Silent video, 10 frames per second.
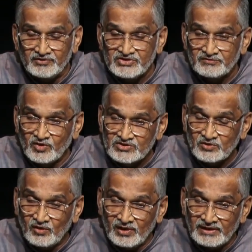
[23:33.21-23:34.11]
which was
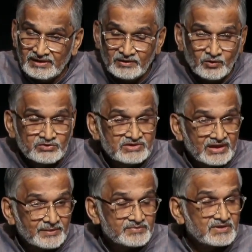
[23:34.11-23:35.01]
called in those
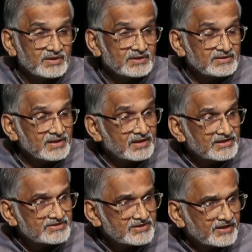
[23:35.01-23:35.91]
times the
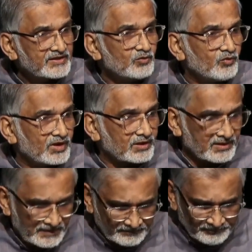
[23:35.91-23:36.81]
constructive
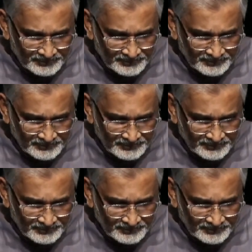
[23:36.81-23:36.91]
work.